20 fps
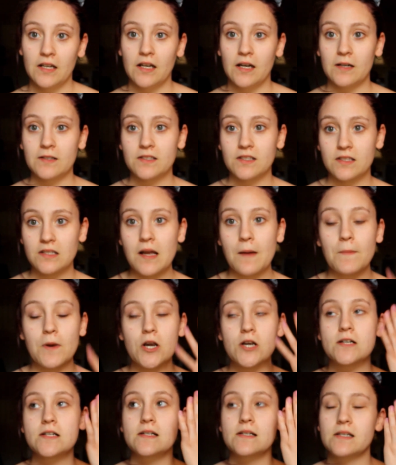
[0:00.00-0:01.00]
a
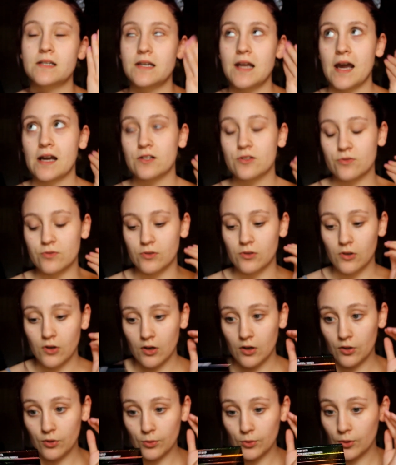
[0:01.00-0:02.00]
summer
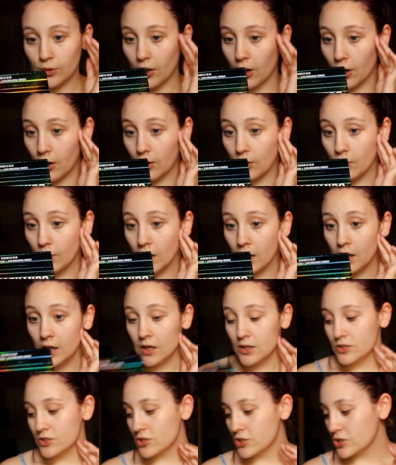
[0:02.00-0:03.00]
natural glow.
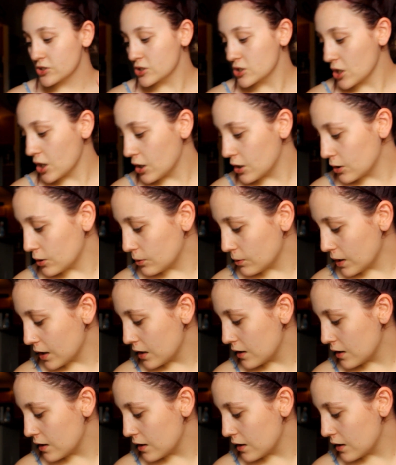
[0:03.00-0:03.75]
So